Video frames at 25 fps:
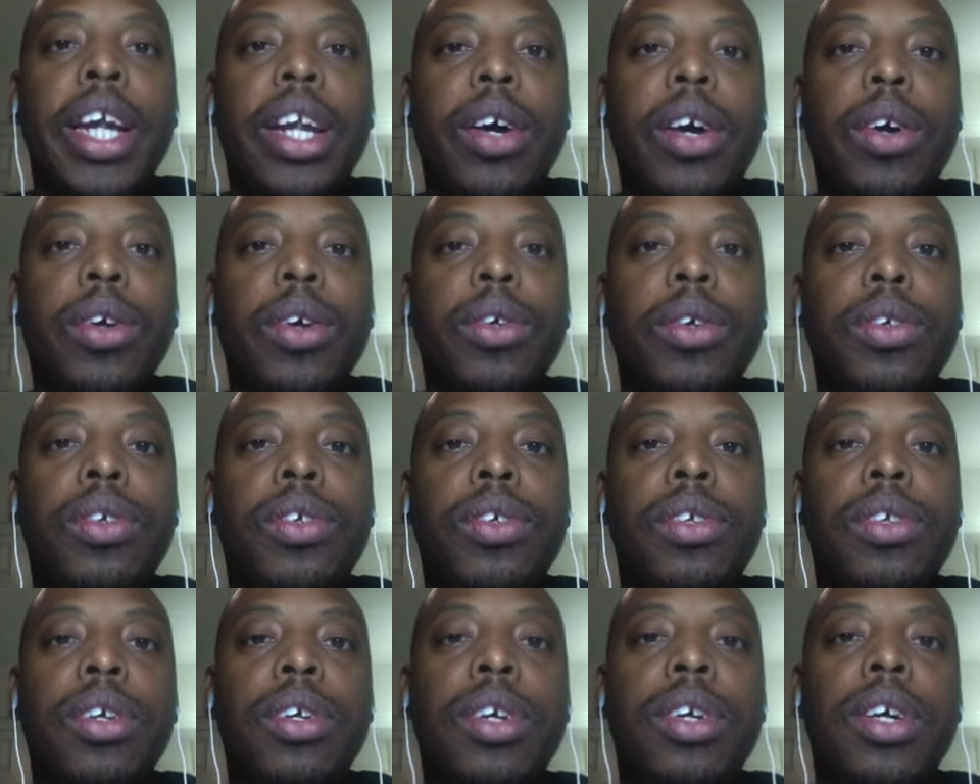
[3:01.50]

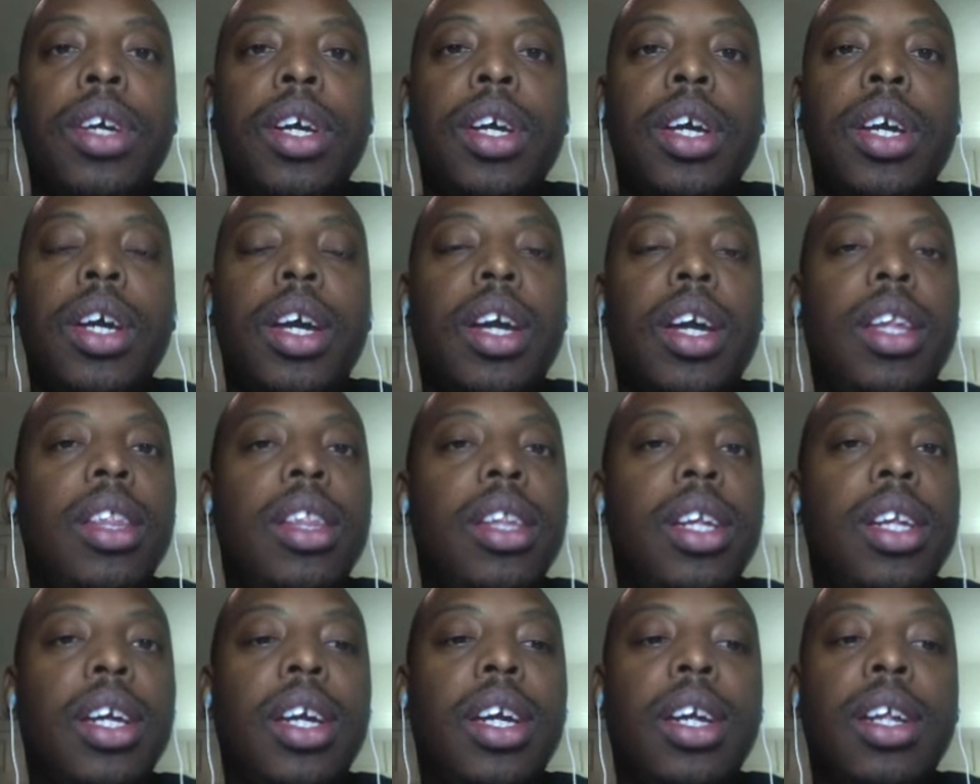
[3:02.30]
hosts. And
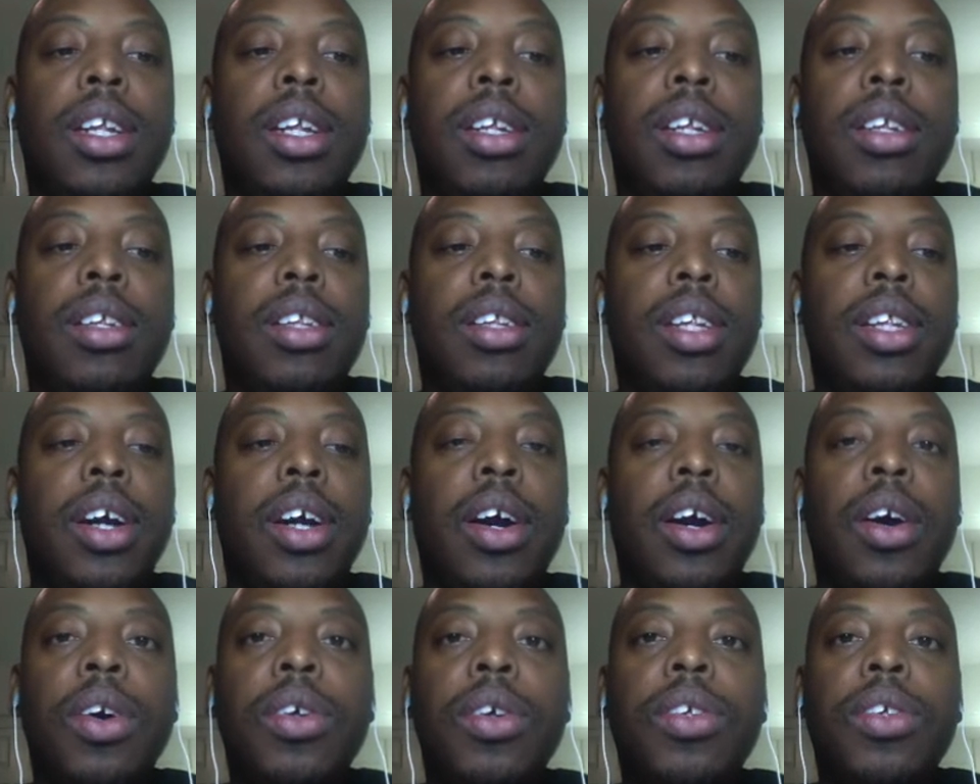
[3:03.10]
then there are
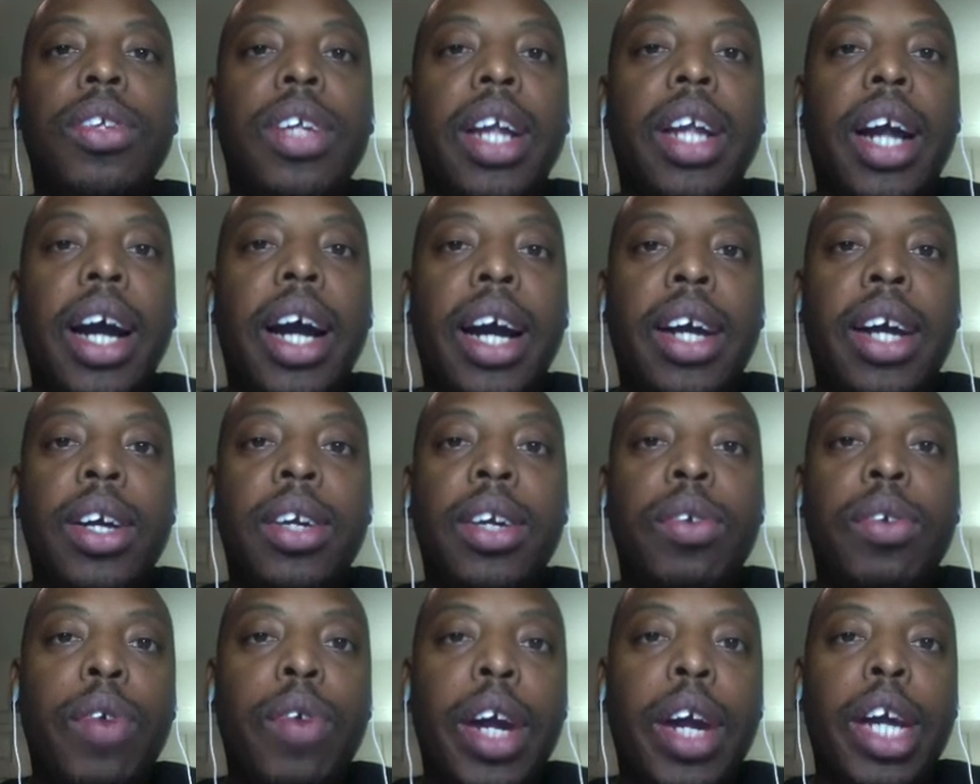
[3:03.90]
hosts that I
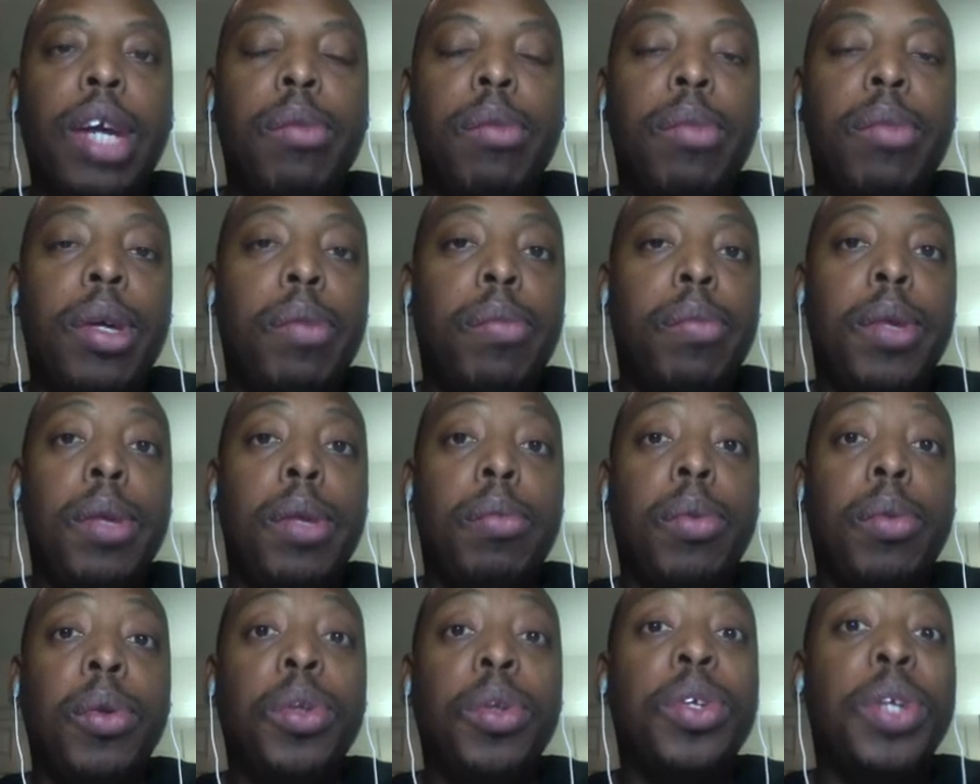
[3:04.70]
recommend
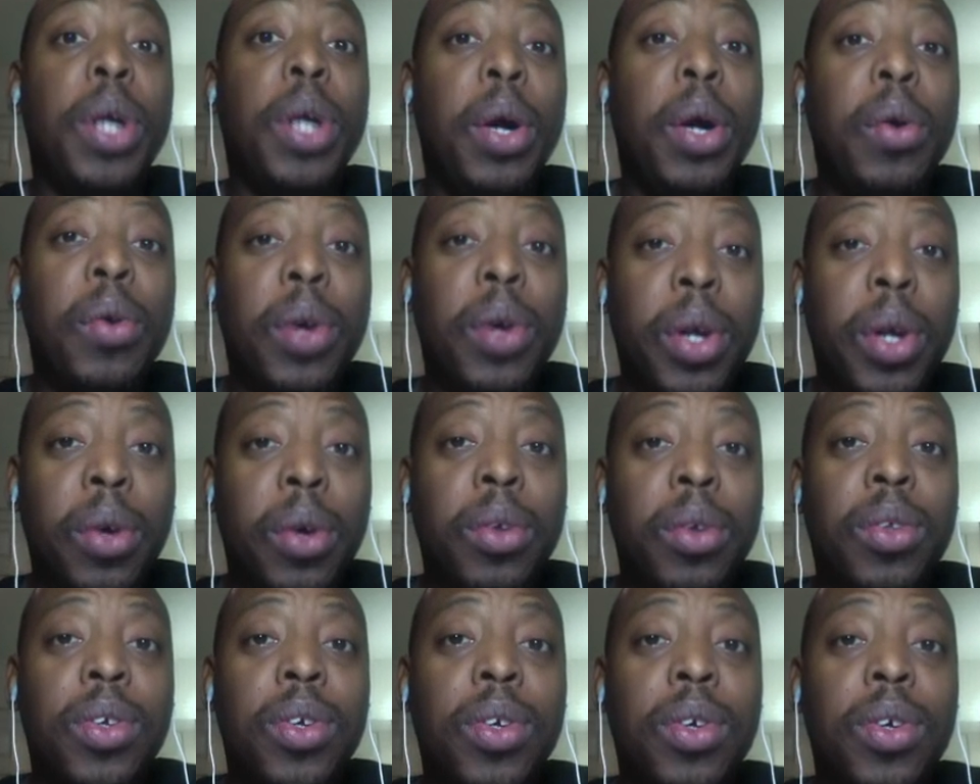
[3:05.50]
people don't go
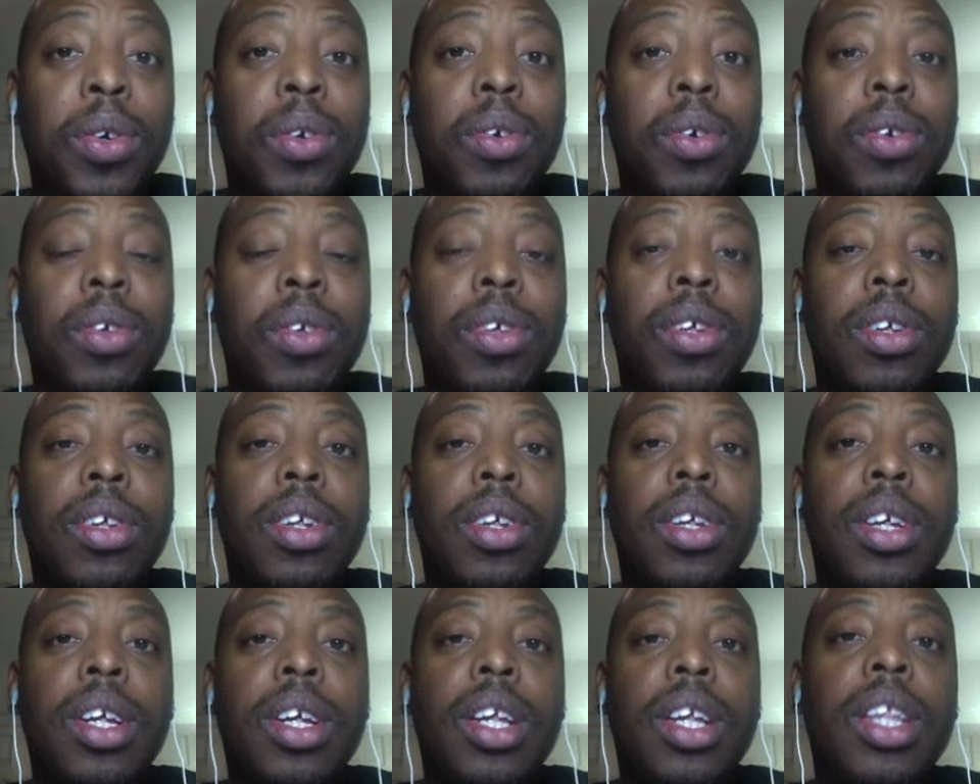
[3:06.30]
to.
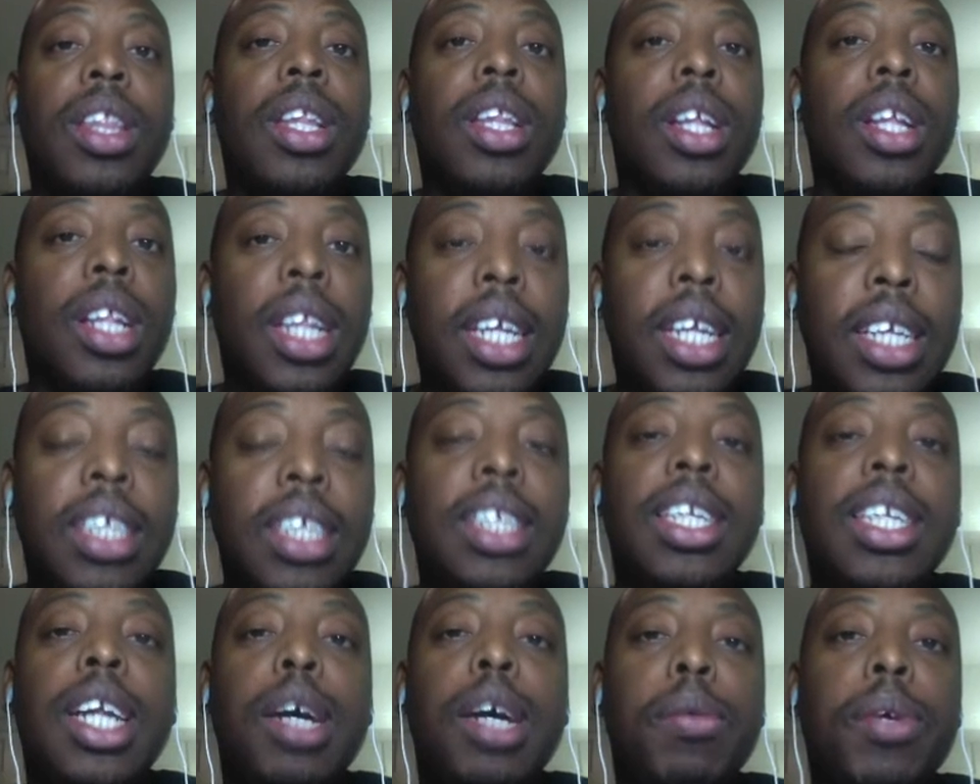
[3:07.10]
The list
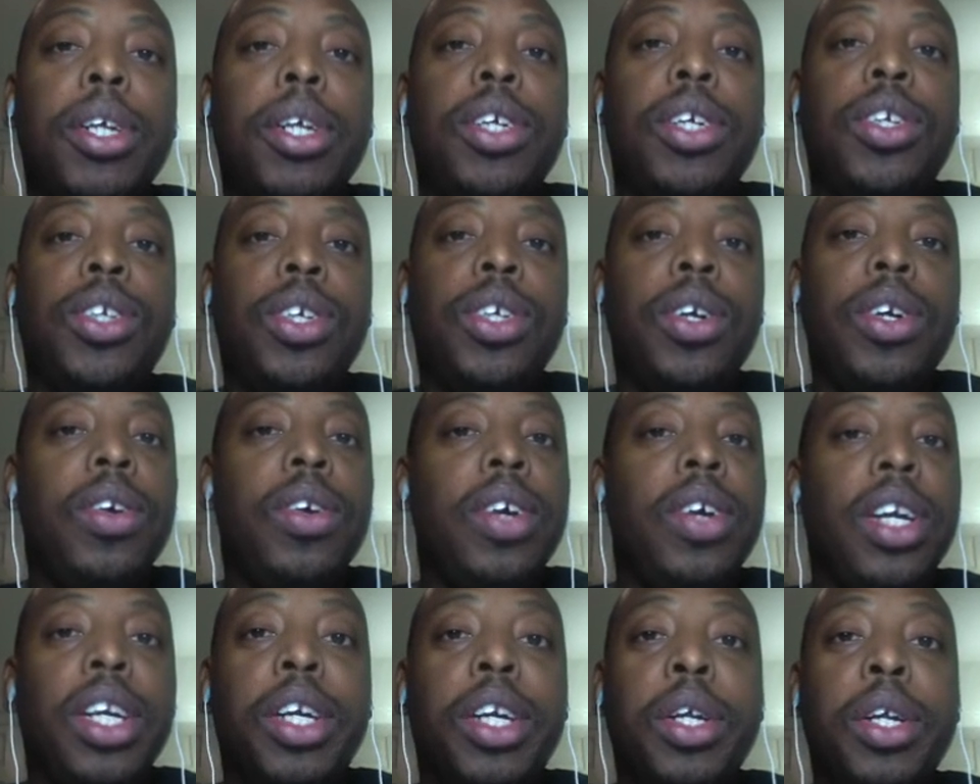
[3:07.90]
that I'm going to show you
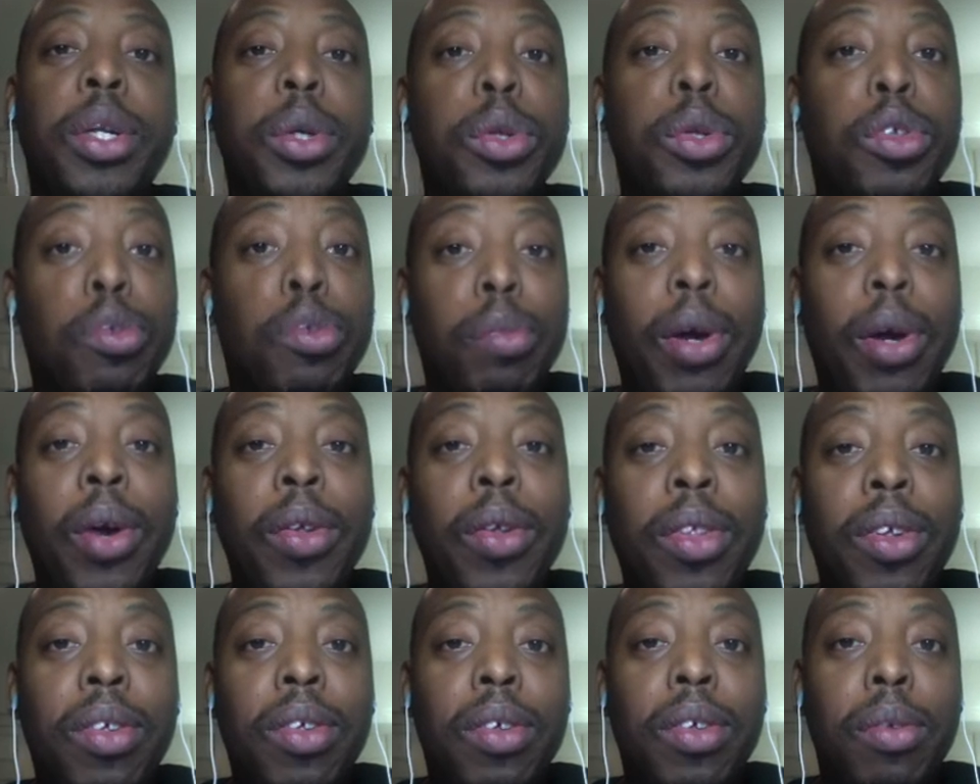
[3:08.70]
includes
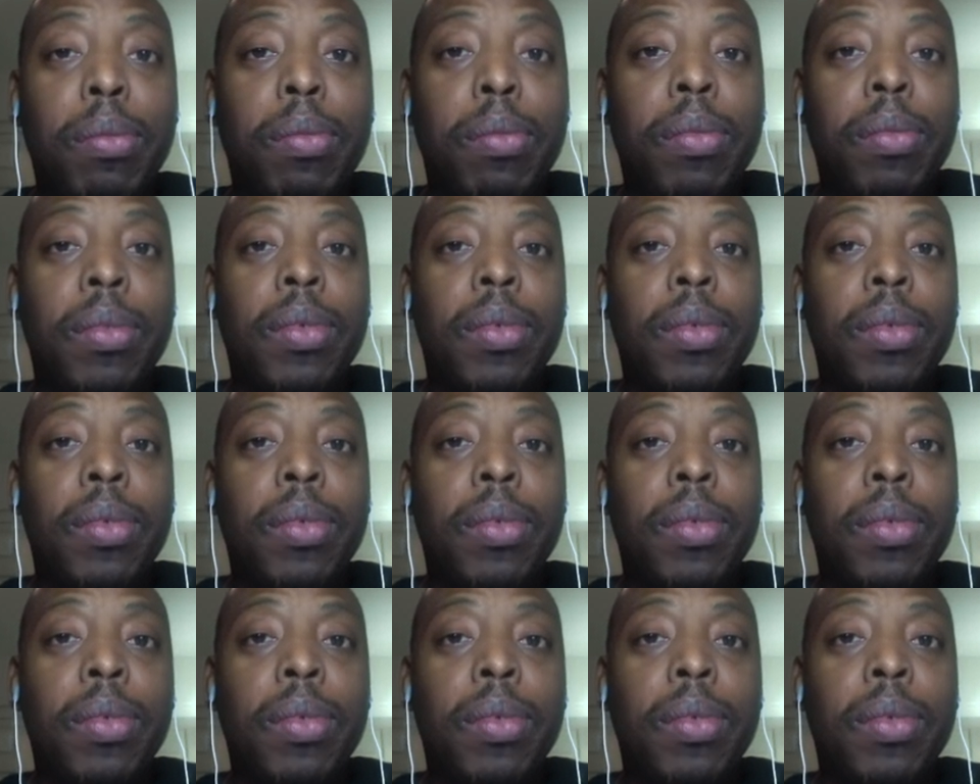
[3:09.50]
both of them.